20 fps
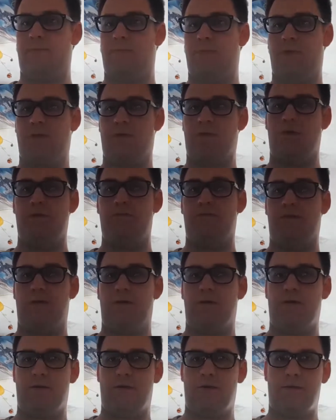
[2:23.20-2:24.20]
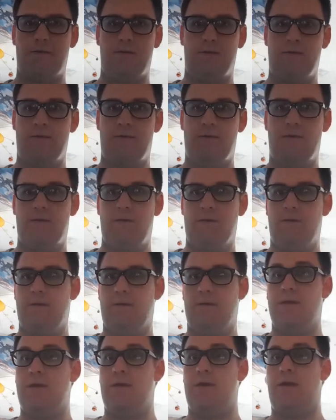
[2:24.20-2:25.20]
It's over.
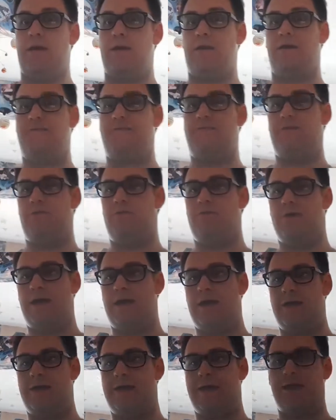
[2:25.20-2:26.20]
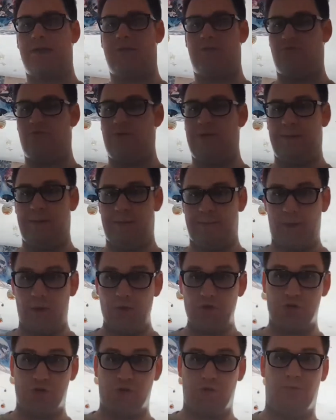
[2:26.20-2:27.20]
And I feel extremely
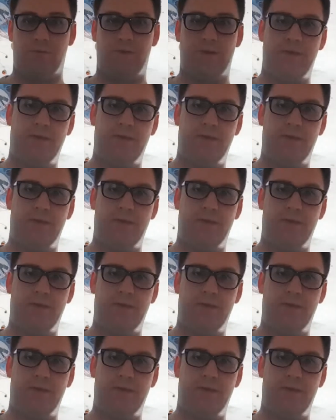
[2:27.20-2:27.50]
emotional.